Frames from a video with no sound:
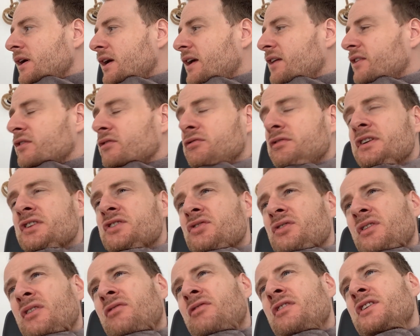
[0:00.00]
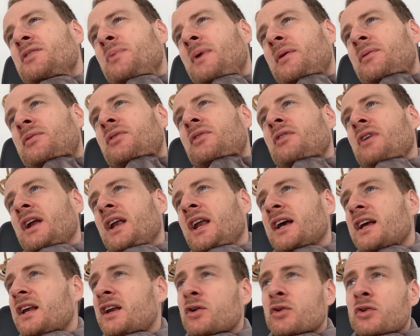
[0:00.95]
Is a ridge perhaps not right?
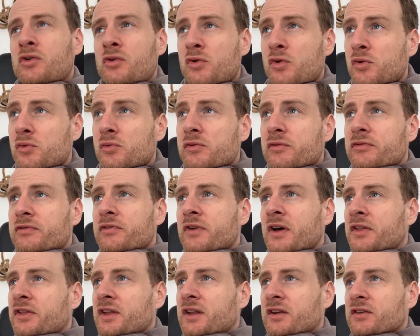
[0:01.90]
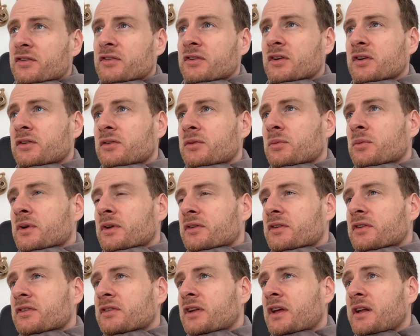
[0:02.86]
Like a little groove. I think that's a good word
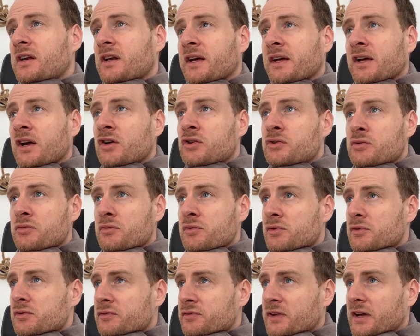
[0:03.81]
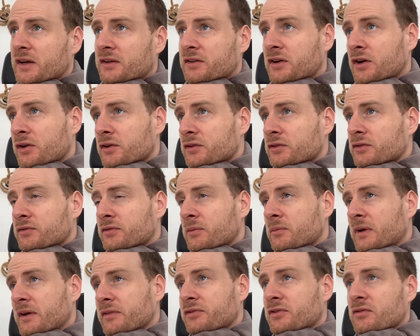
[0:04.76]
to say, like a groove that goes from
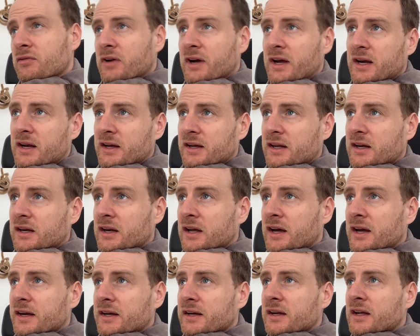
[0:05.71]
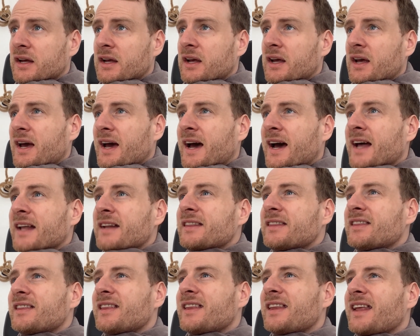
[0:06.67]
left to right, like a line.
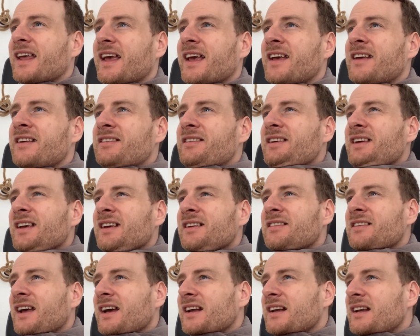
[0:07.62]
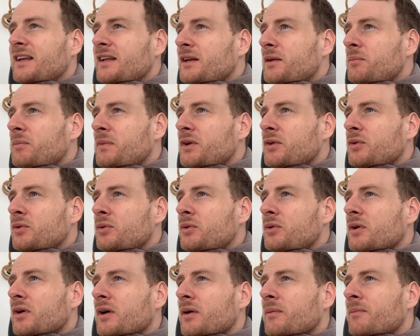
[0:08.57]
And is it exactly in the middle?
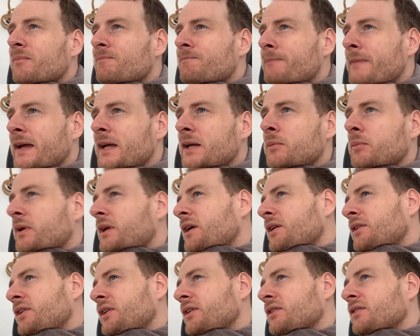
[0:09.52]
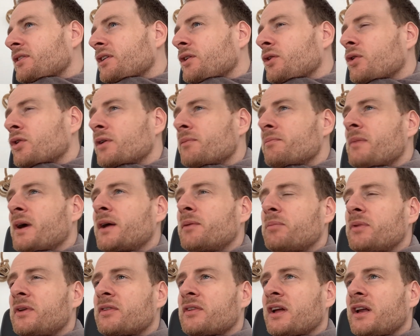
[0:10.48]
Maybe, I think so. Or it might
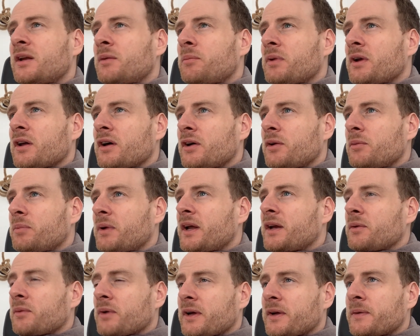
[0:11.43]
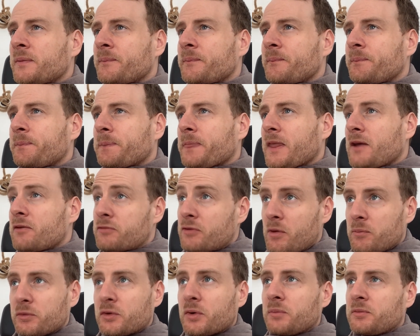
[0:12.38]
be slightly below, but anyway,
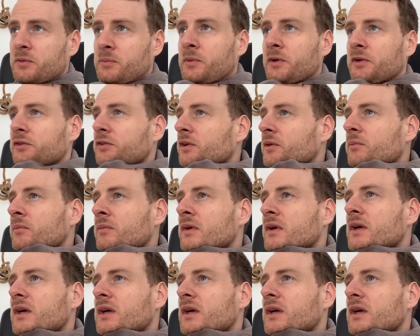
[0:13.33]
from top to bottom.